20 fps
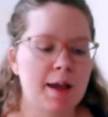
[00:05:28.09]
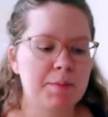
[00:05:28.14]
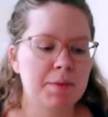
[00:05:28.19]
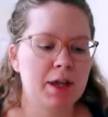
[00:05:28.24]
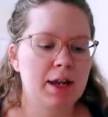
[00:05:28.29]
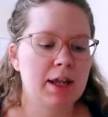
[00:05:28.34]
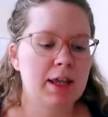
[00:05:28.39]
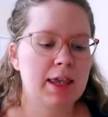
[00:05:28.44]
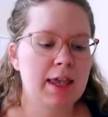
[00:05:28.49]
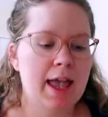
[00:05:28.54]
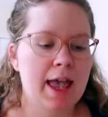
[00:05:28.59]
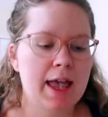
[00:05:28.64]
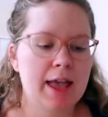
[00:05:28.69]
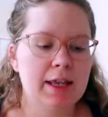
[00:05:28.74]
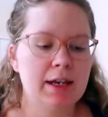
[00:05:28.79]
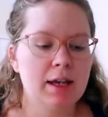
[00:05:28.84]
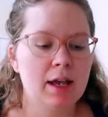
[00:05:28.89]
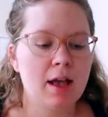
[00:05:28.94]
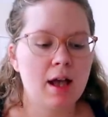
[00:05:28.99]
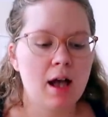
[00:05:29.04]
I'm gonna
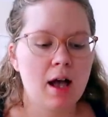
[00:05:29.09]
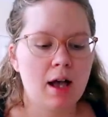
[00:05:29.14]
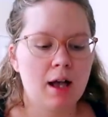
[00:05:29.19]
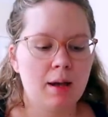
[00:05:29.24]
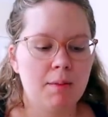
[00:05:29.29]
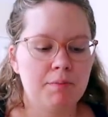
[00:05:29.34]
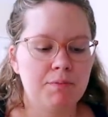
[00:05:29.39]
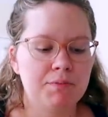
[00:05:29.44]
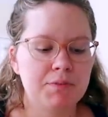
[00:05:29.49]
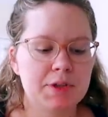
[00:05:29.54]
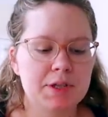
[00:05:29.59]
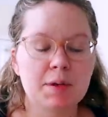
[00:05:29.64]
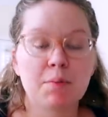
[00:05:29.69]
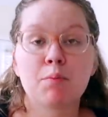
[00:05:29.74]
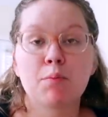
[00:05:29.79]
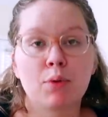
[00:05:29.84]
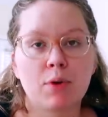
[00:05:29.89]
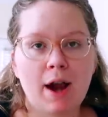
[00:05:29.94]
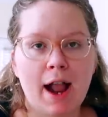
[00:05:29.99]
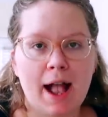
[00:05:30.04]
get um, some
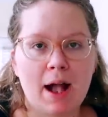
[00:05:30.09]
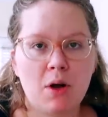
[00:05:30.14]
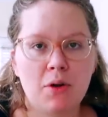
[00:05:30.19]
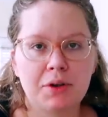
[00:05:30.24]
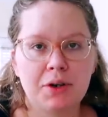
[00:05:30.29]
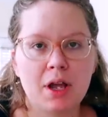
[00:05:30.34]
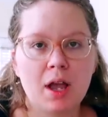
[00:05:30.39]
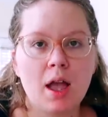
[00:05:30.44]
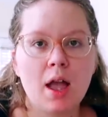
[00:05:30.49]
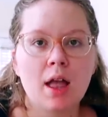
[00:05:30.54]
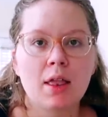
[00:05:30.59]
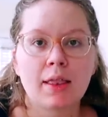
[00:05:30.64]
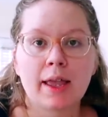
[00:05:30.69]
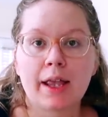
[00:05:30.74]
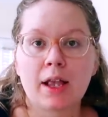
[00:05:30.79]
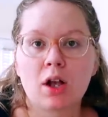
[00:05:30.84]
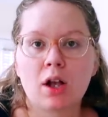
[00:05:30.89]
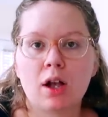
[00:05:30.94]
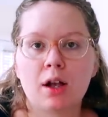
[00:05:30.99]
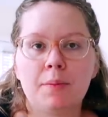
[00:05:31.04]
brown
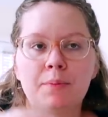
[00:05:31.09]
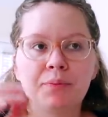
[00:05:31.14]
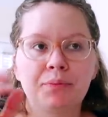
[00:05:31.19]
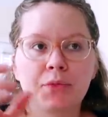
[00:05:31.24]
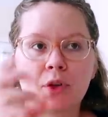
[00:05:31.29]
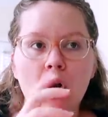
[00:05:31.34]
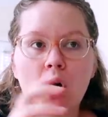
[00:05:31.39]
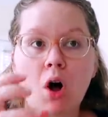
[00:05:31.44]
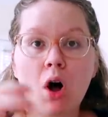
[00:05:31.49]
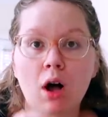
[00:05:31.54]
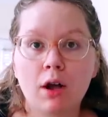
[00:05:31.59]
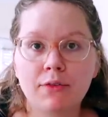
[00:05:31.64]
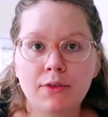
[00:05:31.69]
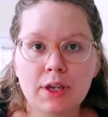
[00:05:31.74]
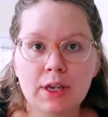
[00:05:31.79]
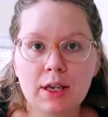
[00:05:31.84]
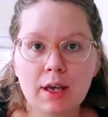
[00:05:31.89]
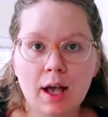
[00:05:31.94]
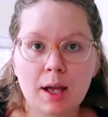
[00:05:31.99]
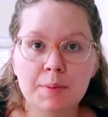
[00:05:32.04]
like
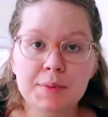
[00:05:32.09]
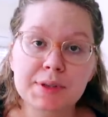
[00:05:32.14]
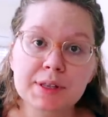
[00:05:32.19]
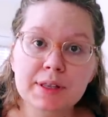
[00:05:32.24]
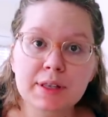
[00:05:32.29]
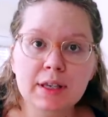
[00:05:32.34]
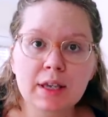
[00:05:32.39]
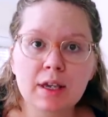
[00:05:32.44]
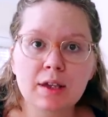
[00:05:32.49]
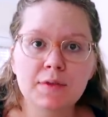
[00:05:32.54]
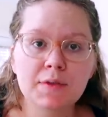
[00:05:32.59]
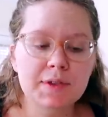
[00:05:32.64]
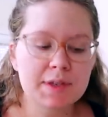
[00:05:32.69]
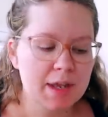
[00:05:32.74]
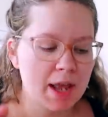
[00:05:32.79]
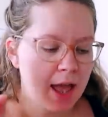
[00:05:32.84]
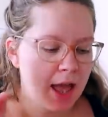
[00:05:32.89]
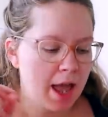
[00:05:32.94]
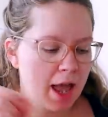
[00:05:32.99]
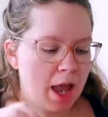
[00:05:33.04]
coffee cup sleeves
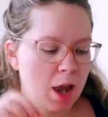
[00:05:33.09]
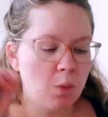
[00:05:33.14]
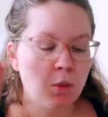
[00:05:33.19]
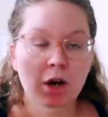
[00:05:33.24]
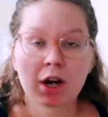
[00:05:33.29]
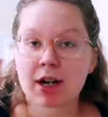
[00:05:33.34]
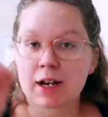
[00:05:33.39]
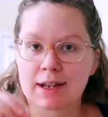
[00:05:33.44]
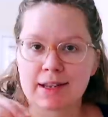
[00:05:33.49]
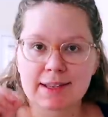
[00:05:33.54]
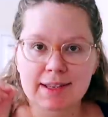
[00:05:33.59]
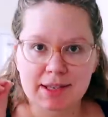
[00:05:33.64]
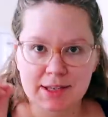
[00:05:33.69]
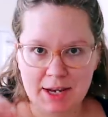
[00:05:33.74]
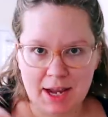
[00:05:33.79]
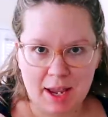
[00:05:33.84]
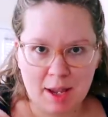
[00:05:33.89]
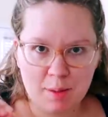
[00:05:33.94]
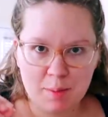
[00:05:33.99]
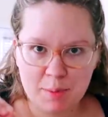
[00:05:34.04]
and we're gonna
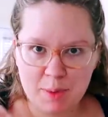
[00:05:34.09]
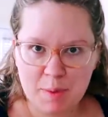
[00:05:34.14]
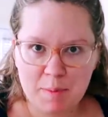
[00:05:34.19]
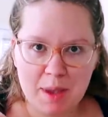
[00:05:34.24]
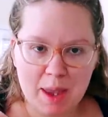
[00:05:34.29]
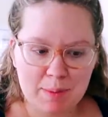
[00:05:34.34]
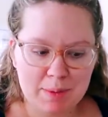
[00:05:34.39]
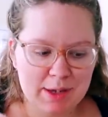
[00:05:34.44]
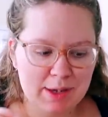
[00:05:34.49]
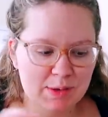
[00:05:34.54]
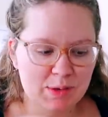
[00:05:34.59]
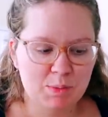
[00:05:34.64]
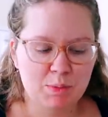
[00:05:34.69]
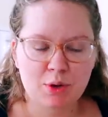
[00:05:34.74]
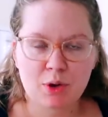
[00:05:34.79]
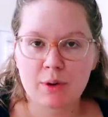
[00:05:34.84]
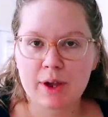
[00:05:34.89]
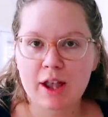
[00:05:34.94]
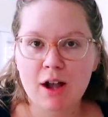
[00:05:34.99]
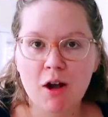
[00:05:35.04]
stamp the baby is
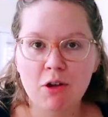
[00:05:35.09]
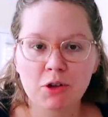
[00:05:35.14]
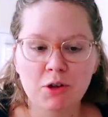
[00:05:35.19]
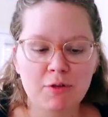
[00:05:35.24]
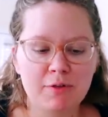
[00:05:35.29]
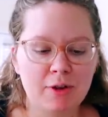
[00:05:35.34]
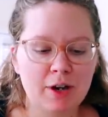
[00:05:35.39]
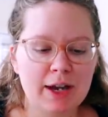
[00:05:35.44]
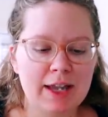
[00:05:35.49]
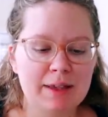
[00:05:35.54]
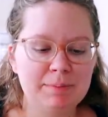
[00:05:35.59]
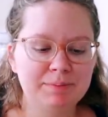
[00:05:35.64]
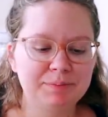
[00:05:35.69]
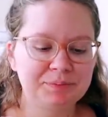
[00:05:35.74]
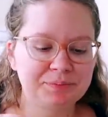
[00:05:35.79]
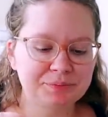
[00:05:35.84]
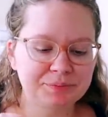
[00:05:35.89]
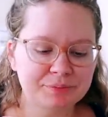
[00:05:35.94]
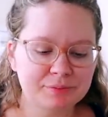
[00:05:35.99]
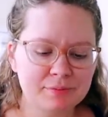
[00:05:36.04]
brewing all over it.
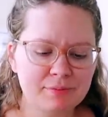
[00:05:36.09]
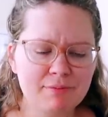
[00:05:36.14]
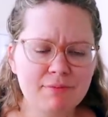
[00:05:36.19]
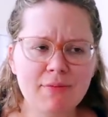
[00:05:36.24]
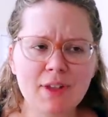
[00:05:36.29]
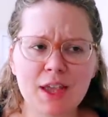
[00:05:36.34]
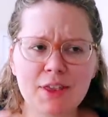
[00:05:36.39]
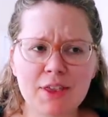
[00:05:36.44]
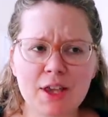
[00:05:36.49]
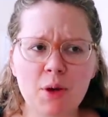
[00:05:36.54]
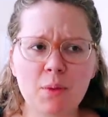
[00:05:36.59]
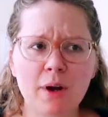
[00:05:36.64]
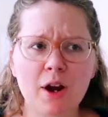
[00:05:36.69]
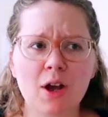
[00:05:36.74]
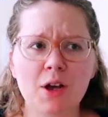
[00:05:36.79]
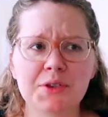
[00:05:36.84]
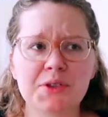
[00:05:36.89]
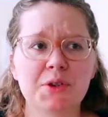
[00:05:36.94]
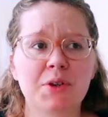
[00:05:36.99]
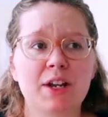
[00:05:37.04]
I think we're
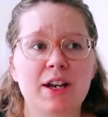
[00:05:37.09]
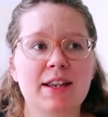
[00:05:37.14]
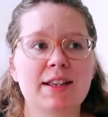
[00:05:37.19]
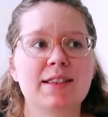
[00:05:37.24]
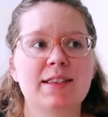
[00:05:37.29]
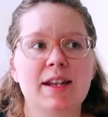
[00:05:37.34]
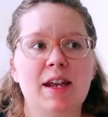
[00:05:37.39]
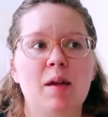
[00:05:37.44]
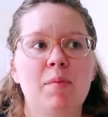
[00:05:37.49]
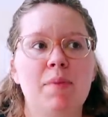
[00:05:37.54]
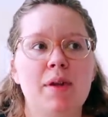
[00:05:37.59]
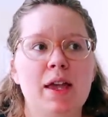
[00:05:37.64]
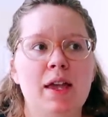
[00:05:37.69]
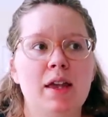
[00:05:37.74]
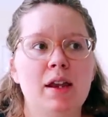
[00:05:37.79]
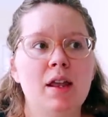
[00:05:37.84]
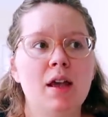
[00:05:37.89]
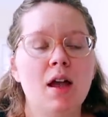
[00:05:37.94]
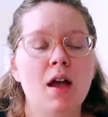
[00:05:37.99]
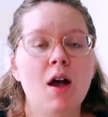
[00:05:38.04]
also gonna stamp
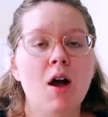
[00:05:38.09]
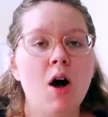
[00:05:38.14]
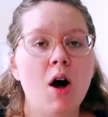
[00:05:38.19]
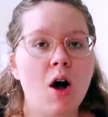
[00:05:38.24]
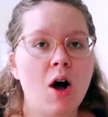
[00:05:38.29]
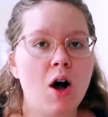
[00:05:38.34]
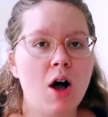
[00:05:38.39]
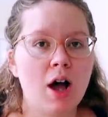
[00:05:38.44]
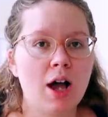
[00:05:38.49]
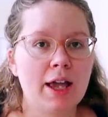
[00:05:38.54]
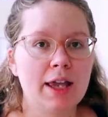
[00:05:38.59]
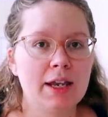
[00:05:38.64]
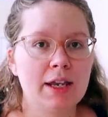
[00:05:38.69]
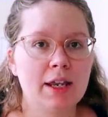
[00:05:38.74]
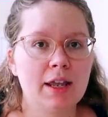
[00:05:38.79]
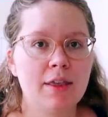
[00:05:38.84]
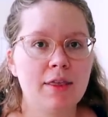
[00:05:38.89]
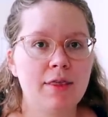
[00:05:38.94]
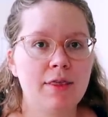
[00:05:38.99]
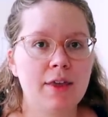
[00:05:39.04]
it
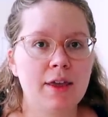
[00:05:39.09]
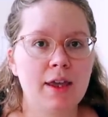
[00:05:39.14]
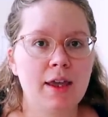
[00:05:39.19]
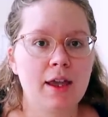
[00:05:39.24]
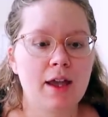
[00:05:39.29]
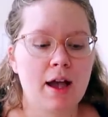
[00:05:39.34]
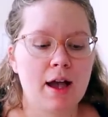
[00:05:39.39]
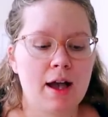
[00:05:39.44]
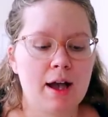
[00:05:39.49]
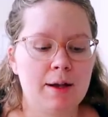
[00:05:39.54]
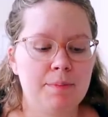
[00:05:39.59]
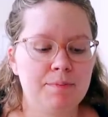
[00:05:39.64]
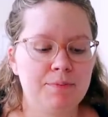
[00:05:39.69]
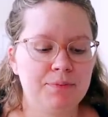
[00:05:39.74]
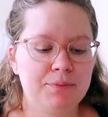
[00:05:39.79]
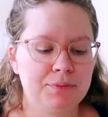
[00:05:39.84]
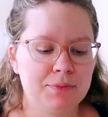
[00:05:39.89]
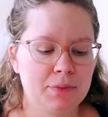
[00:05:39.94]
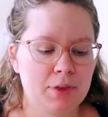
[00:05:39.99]
on the, um,